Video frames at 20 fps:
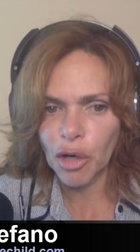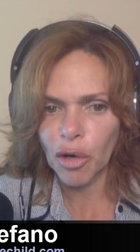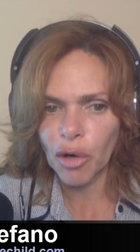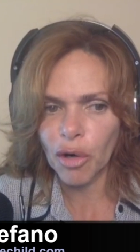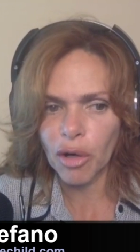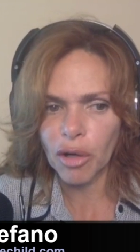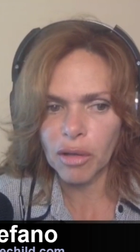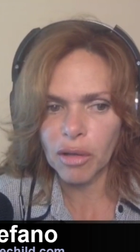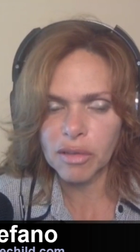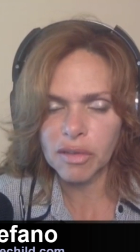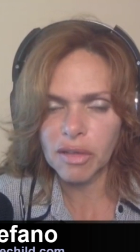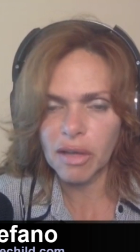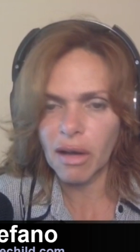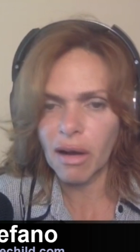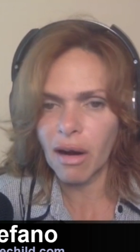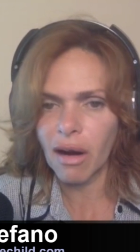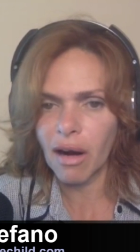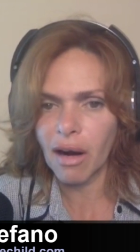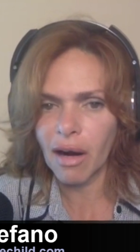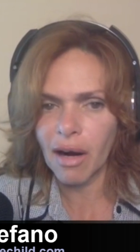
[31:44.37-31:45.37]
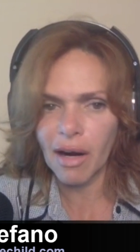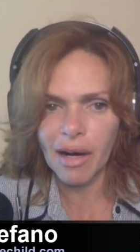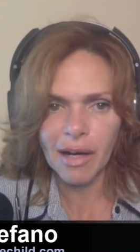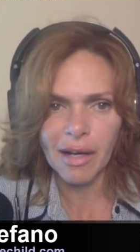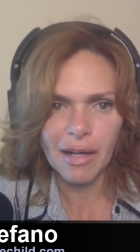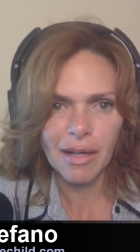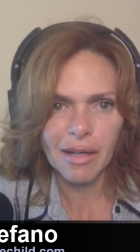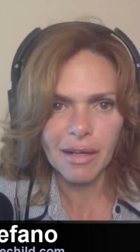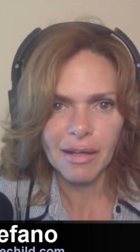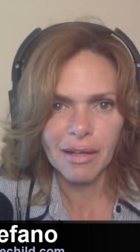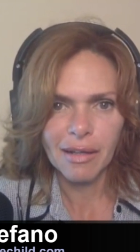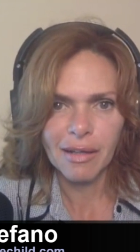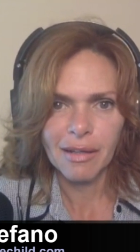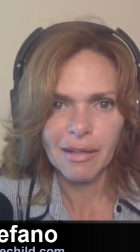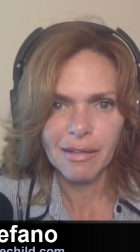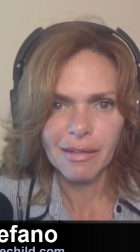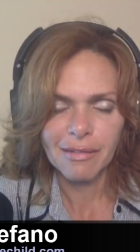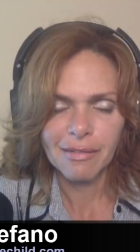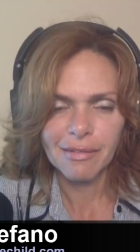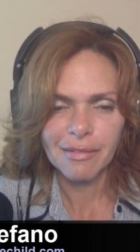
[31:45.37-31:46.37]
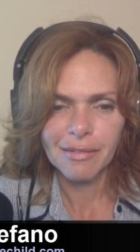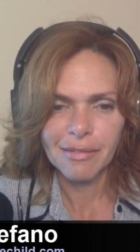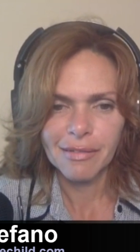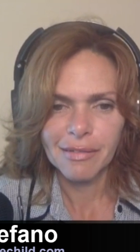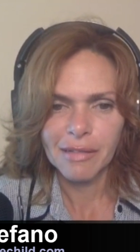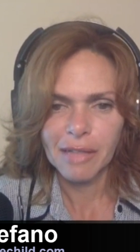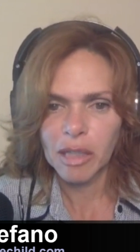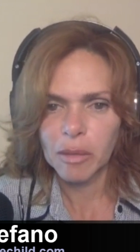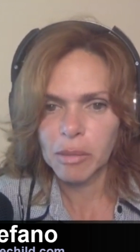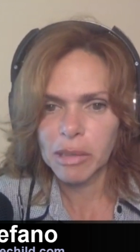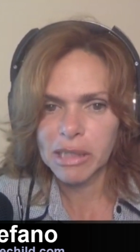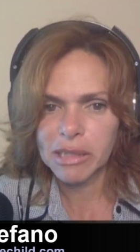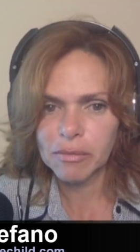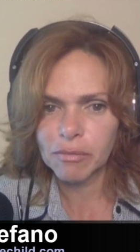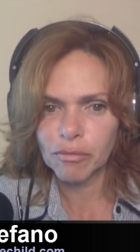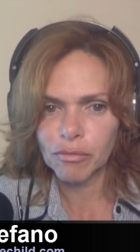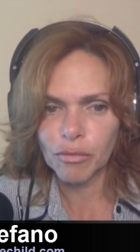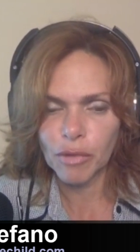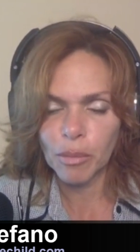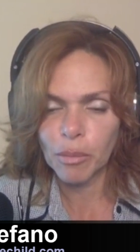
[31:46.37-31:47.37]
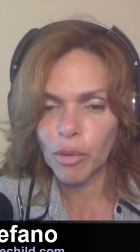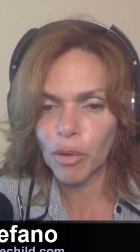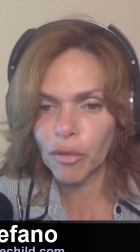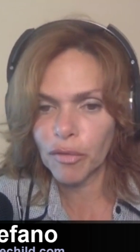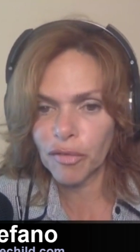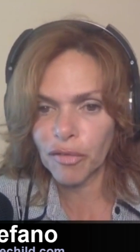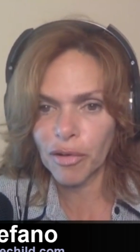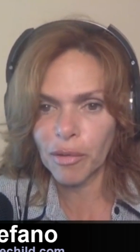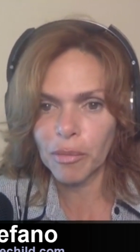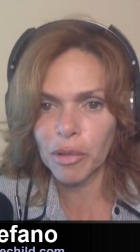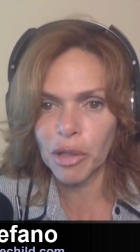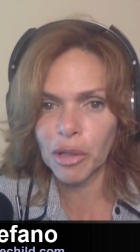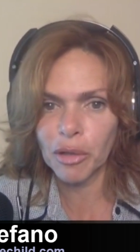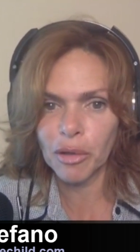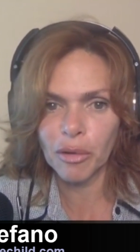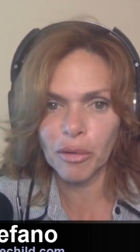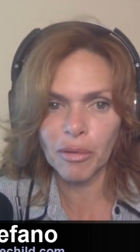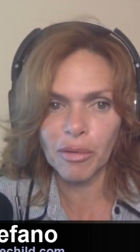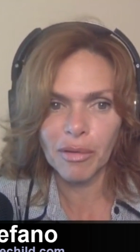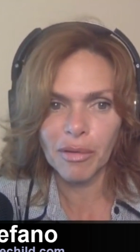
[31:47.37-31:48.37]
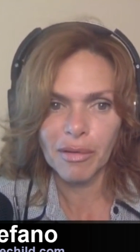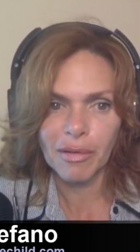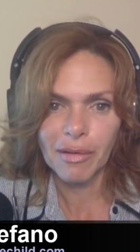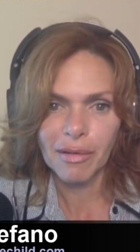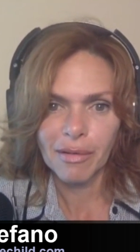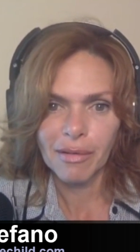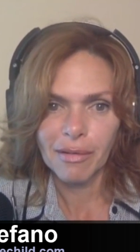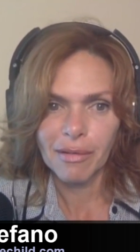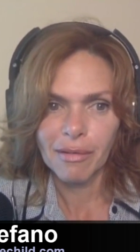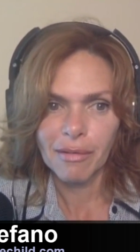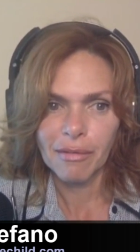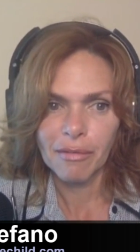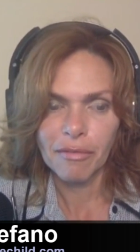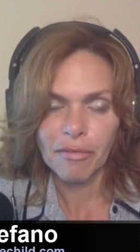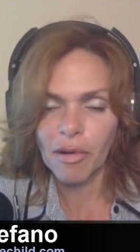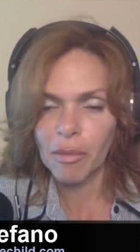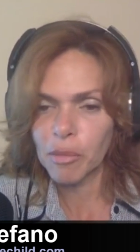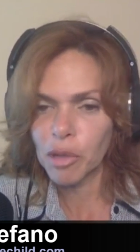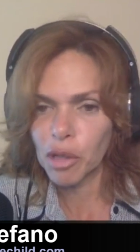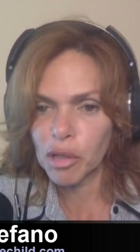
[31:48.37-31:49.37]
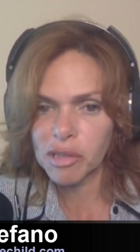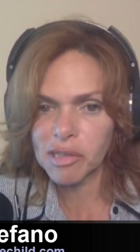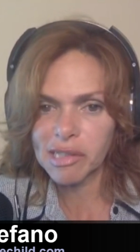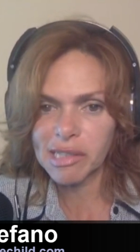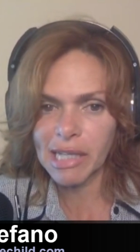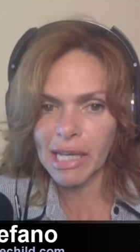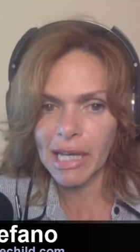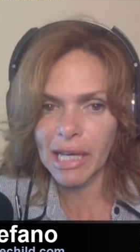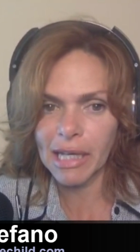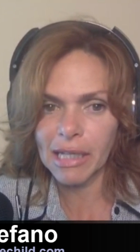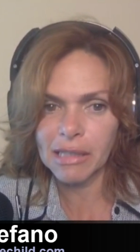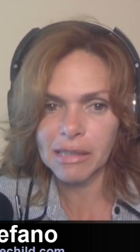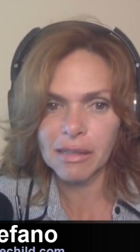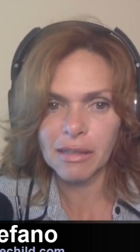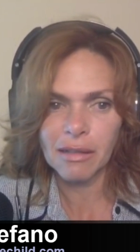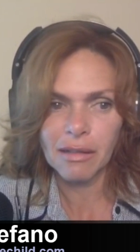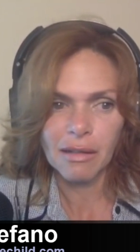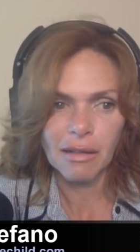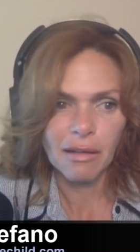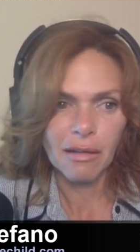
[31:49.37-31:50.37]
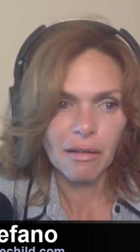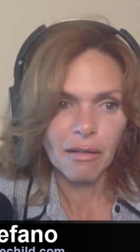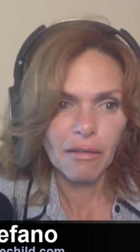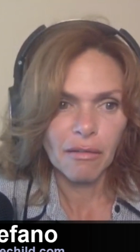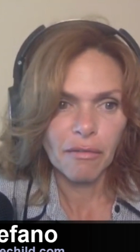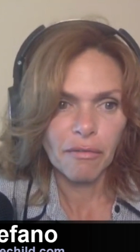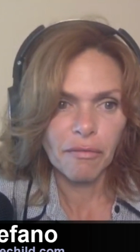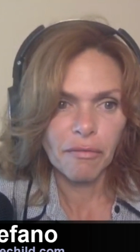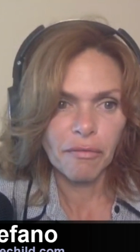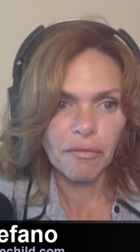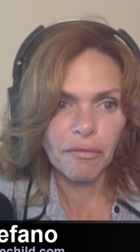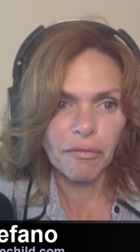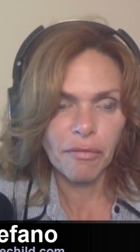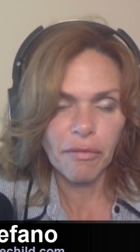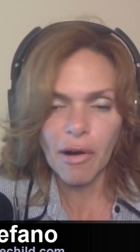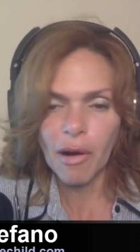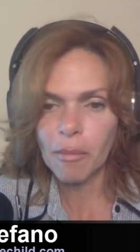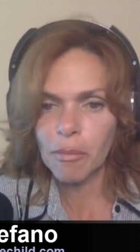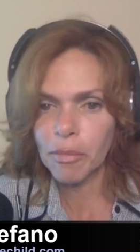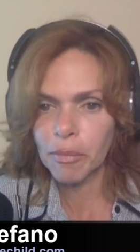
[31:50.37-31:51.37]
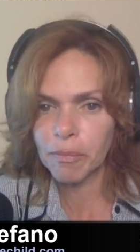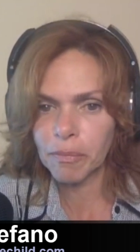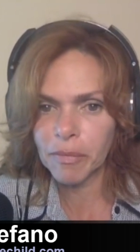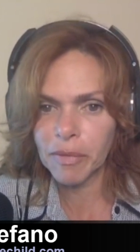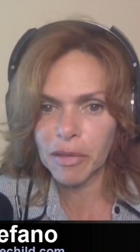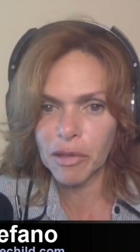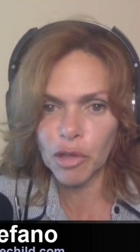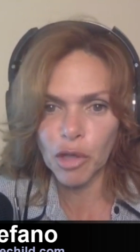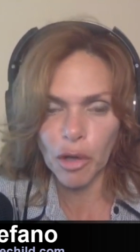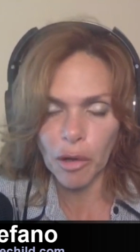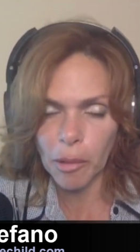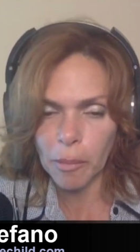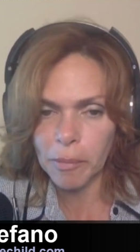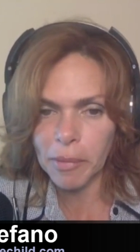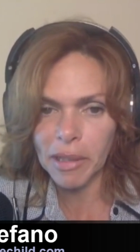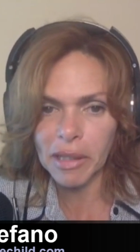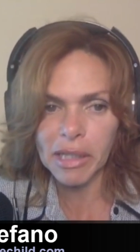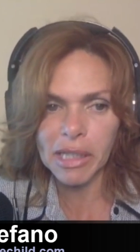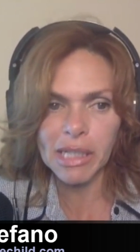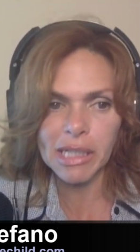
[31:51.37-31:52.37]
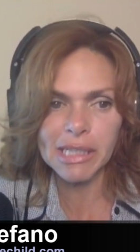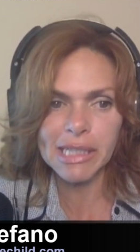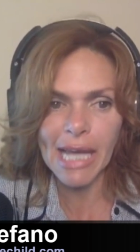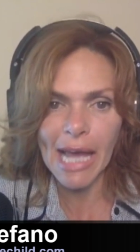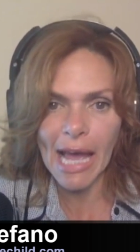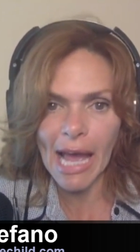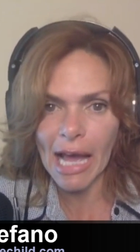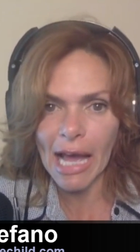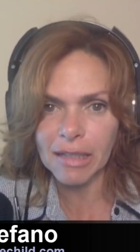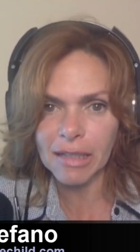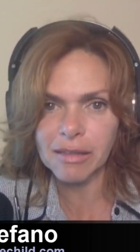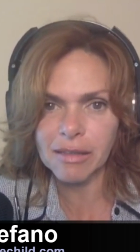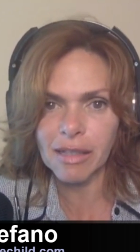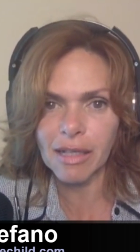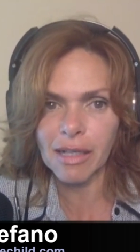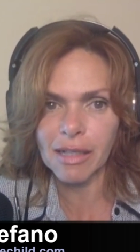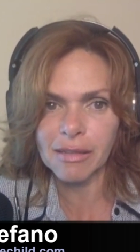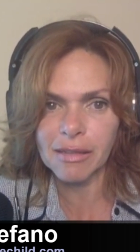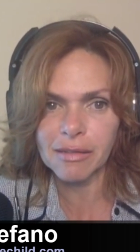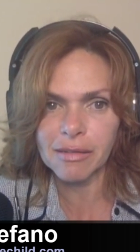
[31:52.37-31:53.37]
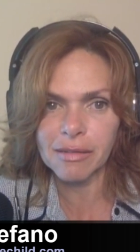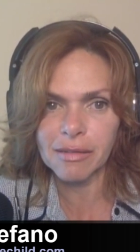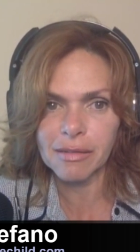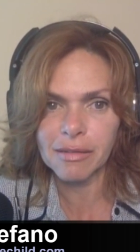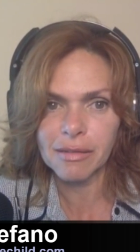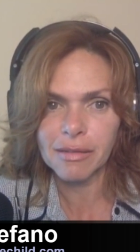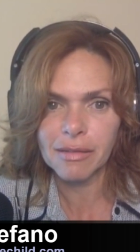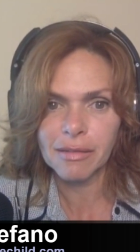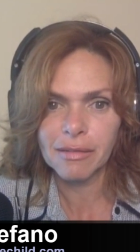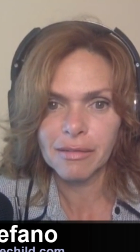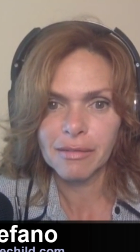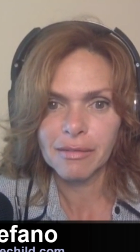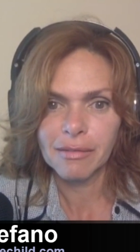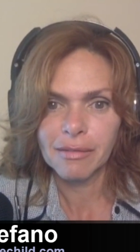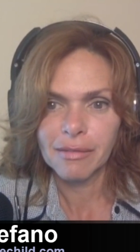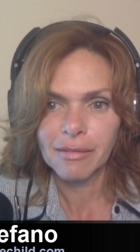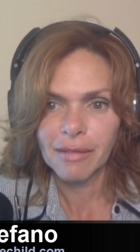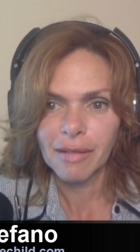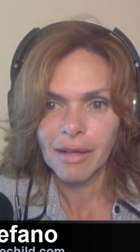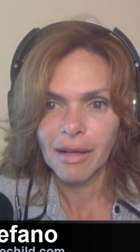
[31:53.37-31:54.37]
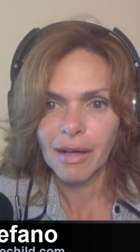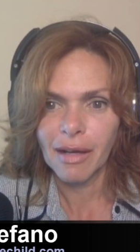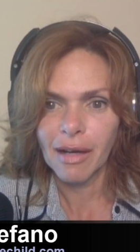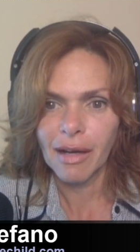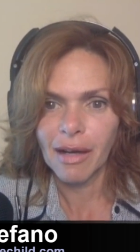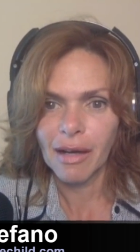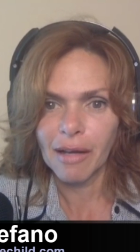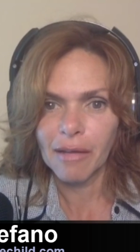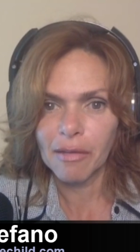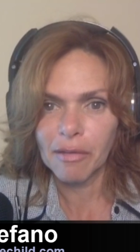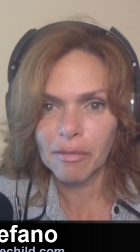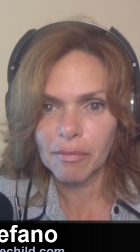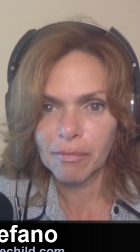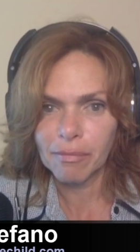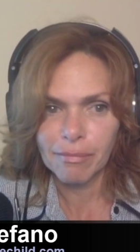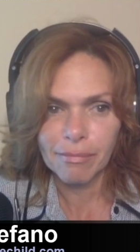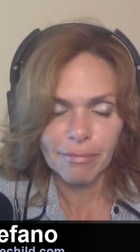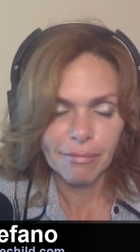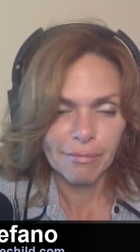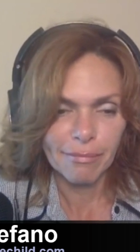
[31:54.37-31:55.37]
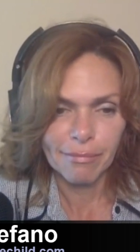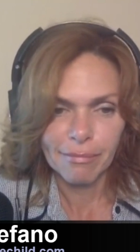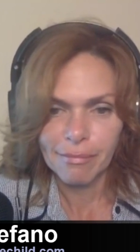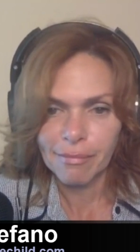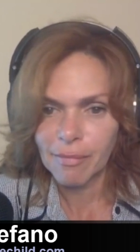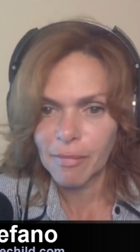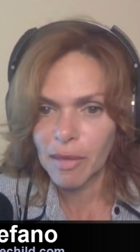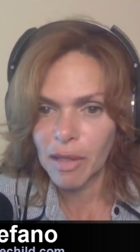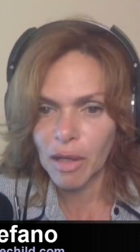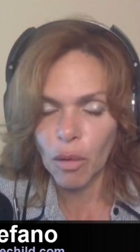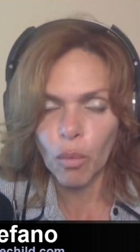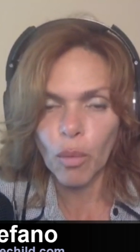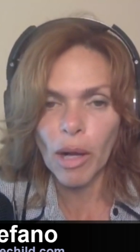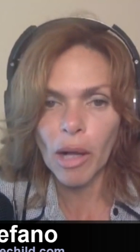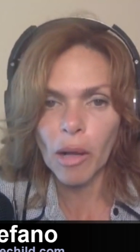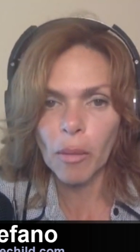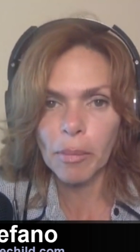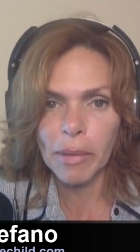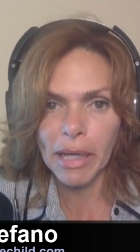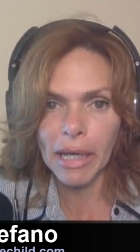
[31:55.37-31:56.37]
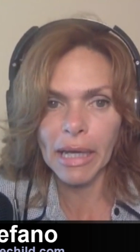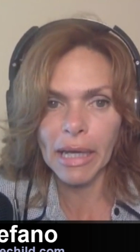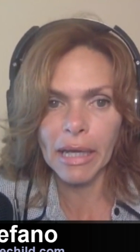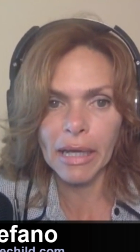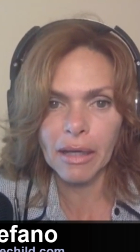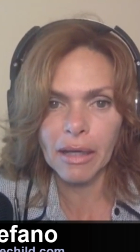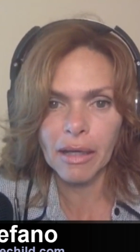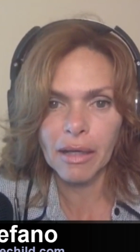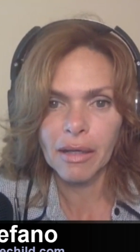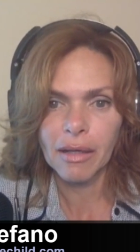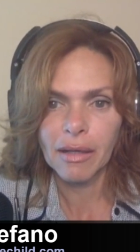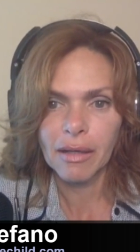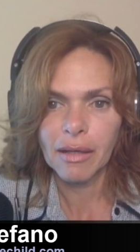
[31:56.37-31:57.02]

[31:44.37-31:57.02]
girls are going to be removed from you, from your state, from your ability to access their well-being?